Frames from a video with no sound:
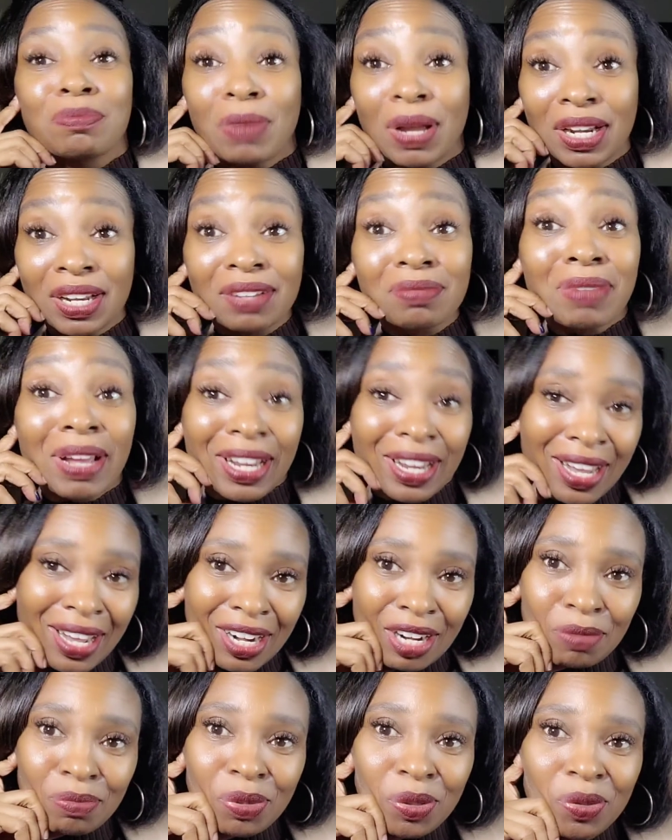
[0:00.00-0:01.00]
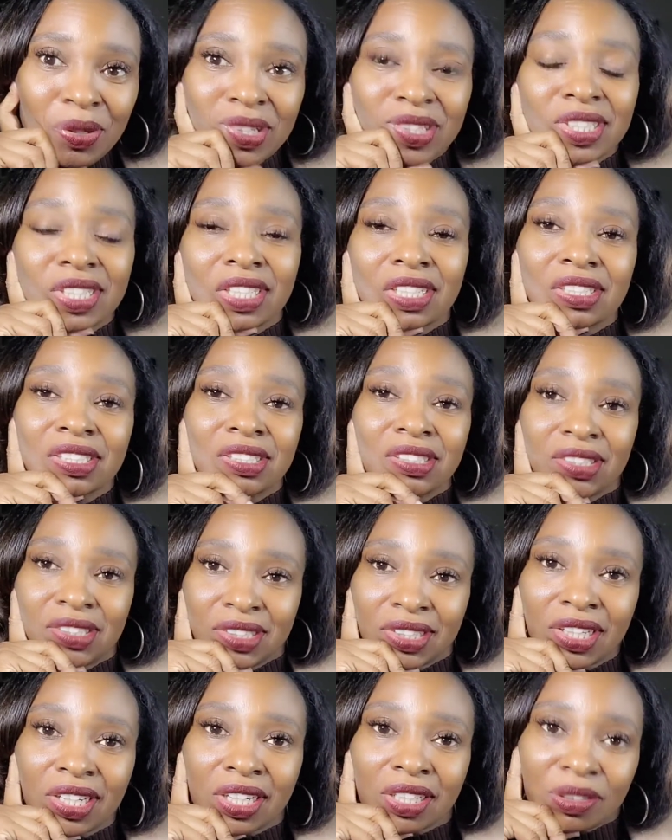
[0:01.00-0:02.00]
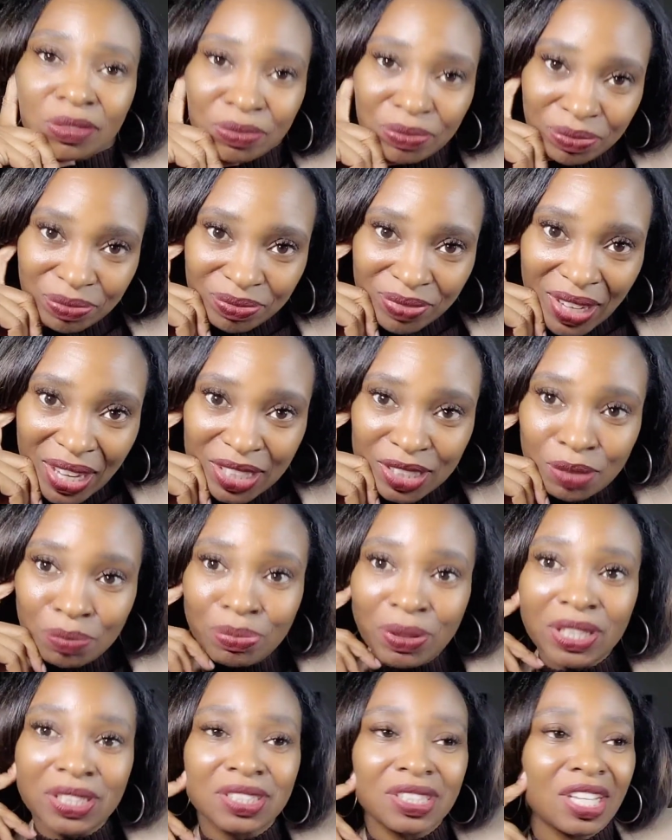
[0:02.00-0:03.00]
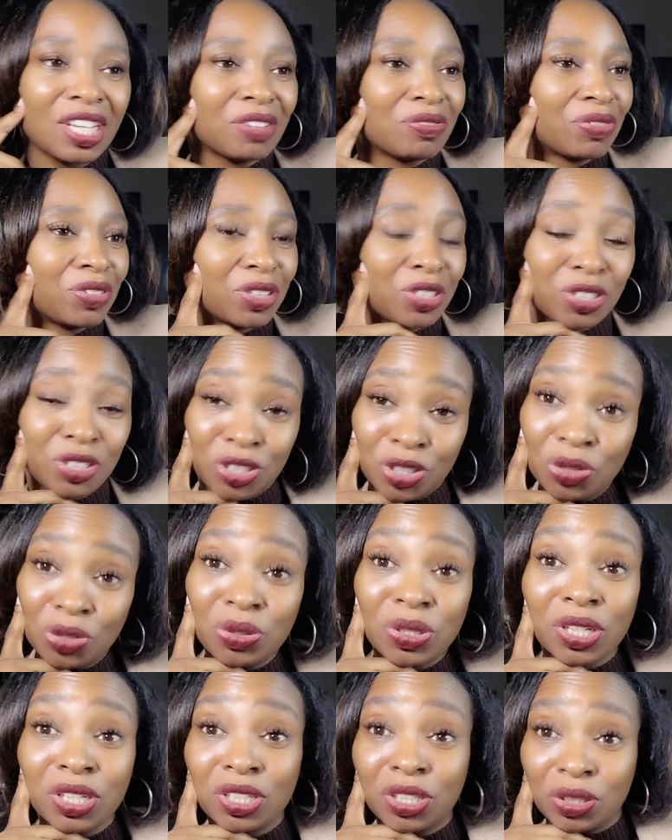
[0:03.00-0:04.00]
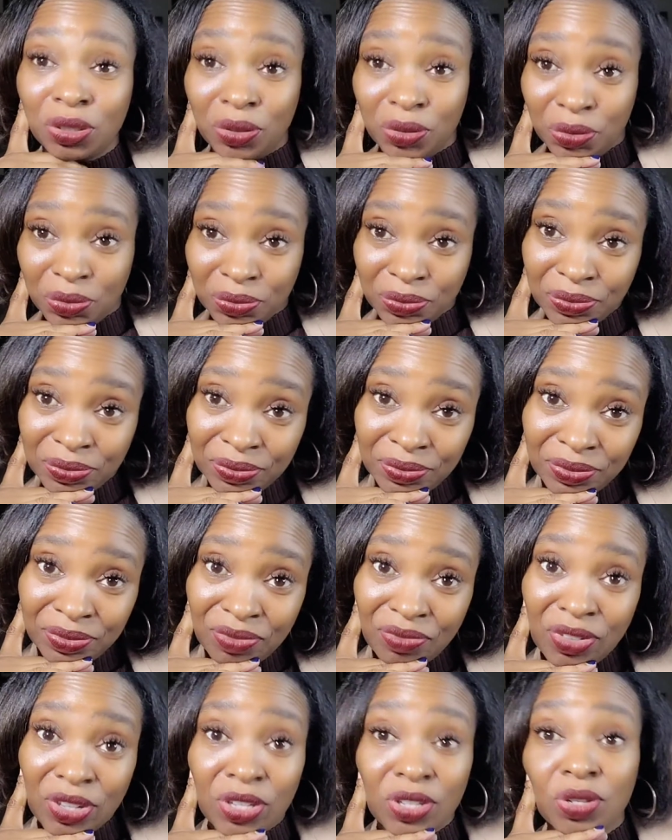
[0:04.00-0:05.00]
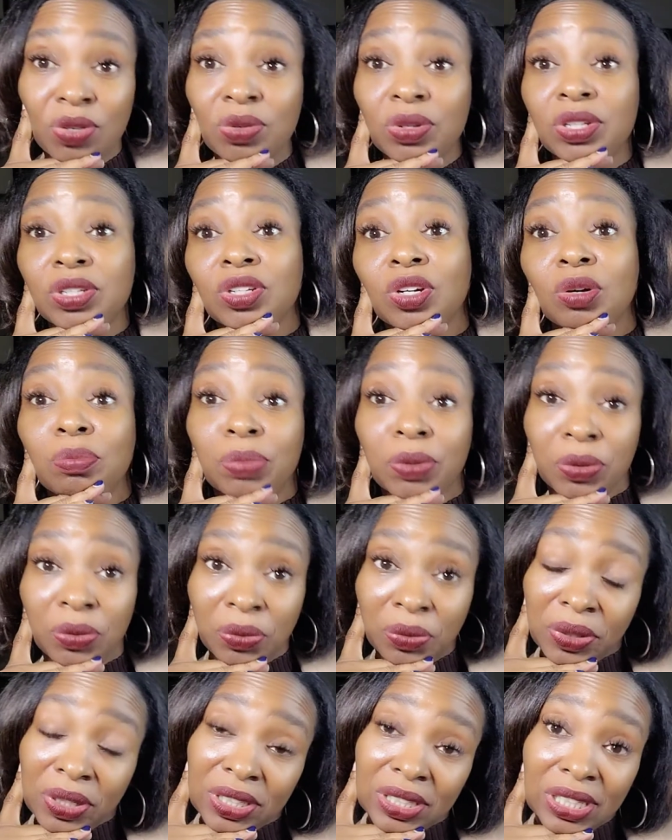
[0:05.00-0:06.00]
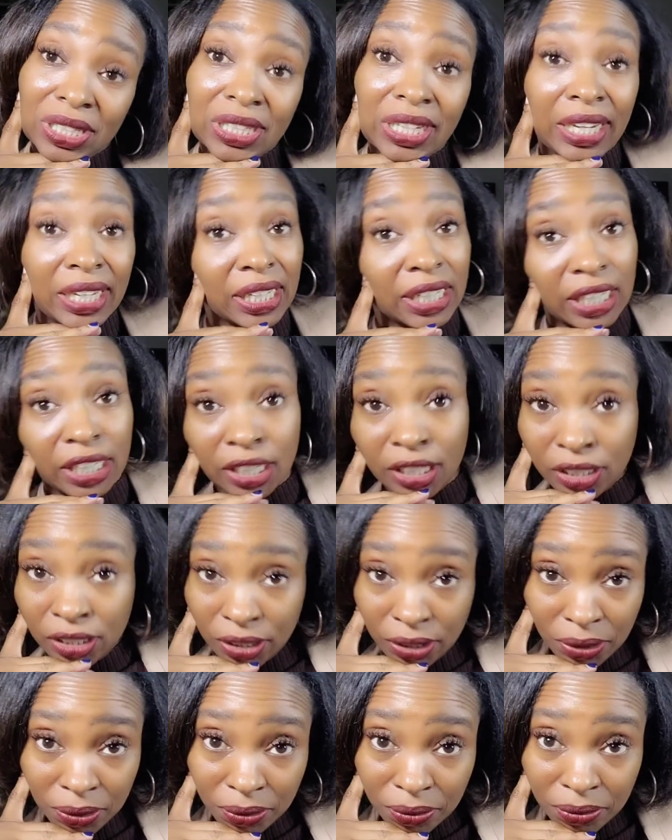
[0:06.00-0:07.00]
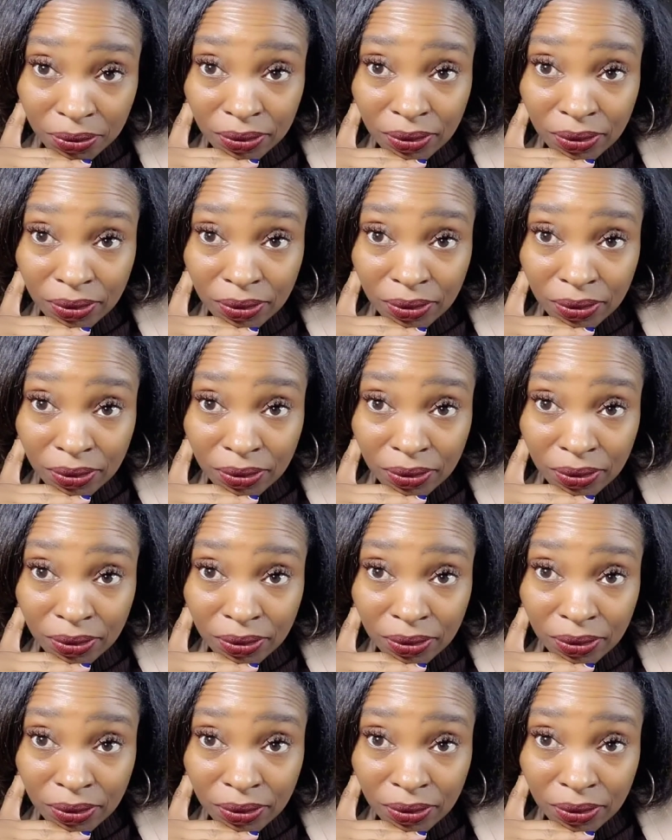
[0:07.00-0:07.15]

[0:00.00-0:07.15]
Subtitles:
My line name, Poetic Justice. Yeah, that's the best thing for you can do for you and your boo is to take care of you.